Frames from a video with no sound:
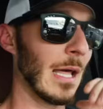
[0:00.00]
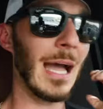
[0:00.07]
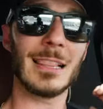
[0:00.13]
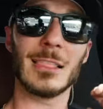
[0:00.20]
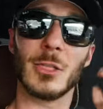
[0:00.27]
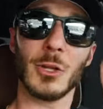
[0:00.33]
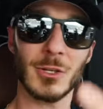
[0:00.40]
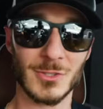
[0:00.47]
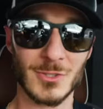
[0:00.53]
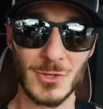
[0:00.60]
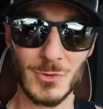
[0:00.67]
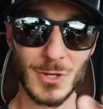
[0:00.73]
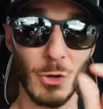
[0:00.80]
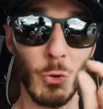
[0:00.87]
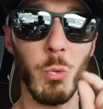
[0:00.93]
I look
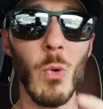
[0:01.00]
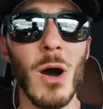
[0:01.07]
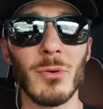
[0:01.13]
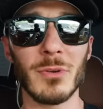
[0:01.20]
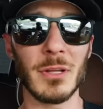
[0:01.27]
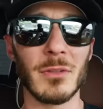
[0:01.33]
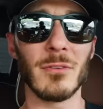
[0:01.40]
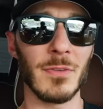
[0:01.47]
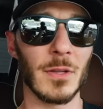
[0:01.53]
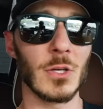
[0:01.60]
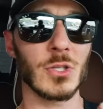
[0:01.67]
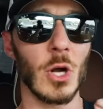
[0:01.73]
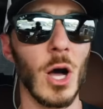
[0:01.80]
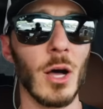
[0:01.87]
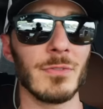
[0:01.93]
to the quality of the
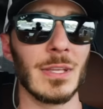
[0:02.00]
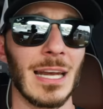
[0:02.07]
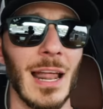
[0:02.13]
finish often.